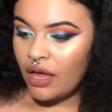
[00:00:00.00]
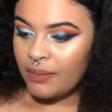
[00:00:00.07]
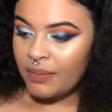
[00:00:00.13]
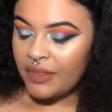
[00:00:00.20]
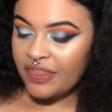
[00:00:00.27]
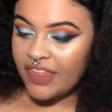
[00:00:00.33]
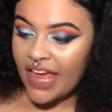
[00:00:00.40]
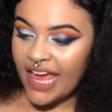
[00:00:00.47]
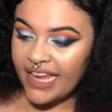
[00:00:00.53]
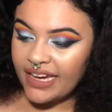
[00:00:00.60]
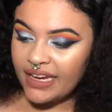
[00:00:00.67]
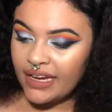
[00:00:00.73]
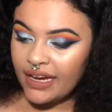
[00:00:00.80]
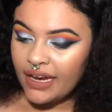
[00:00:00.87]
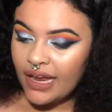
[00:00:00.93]
But
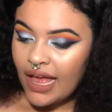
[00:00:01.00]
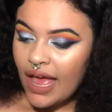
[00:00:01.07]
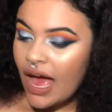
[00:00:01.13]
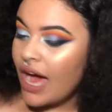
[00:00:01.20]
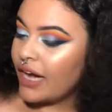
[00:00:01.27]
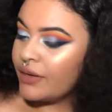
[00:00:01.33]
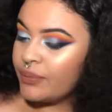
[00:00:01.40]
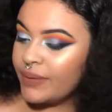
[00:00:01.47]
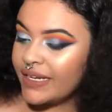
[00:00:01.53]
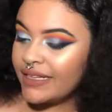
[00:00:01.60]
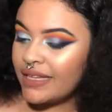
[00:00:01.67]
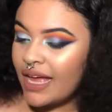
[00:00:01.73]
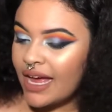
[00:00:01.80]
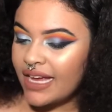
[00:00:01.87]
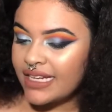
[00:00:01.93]
then I
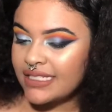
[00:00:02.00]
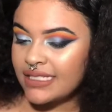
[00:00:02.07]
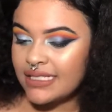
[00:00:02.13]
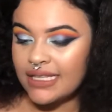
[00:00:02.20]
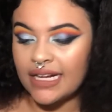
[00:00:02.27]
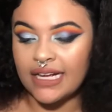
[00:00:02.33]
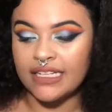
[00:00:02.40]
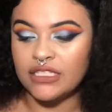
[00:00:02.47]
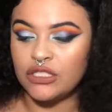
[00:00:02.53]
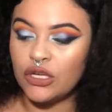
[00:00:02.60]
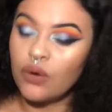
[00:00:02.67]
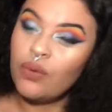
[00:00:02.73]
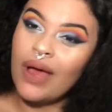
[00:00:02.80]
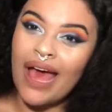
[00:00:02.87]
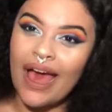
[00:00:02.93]
realized that I
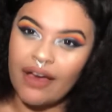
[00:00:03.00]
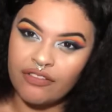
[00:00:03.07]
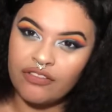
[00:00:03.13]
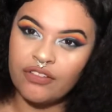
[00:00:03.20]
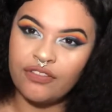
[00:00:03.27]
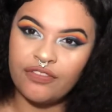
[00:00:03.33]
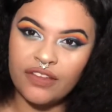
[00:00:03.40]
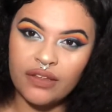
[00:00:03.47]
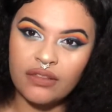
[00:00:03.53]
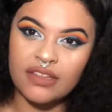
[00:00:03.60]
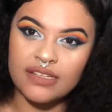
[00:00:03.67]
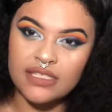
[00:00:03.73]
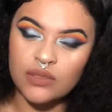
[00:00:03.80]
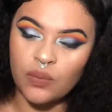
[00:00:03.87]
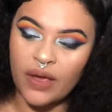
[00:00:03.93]
don't have to feel
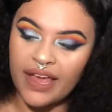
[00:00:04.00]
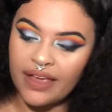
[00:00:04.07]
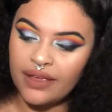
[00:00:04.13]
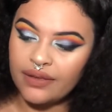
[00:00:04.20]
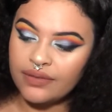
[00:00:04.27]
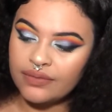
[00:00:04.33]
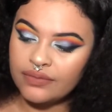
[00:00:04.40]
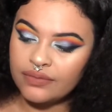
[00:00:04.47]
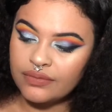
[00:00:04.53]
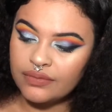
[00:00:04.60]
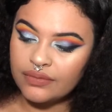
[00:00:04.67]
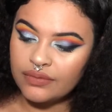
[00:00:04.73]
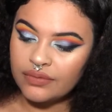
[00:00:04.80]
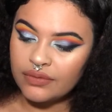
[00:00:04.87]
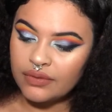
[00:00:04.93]
this way.
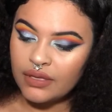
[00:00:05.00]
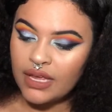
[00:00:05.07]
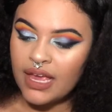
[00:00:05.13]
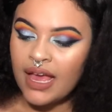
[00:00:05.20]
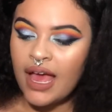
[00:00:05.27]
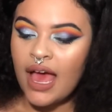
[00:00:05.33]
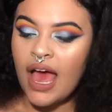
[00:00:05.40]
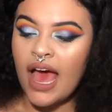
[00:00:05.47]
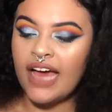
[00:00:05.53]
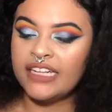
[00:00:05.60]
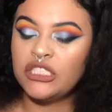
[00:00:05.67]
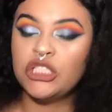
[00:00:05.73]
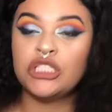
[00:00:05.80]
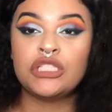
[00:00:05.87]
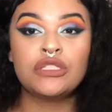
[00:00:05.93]
I
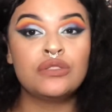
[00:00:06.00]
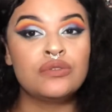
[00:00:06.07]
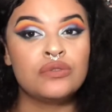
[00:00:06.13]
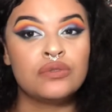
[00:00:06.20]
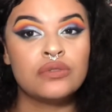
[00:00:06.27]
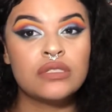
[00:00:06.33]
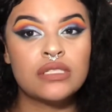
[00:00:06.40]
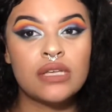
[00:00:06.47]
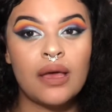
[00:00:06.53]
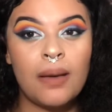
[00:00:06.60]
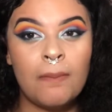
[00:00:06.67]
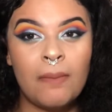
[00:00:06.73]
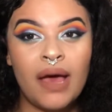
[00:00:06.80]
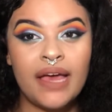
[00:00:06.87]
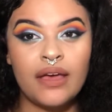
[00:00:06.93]
choose
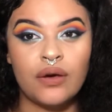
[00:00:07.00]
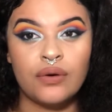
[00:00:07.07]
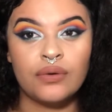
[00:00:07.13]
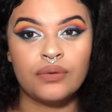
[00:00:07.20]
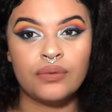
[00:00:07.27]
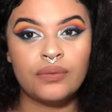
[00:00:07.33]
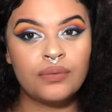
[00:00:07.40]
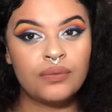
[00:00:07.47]
my own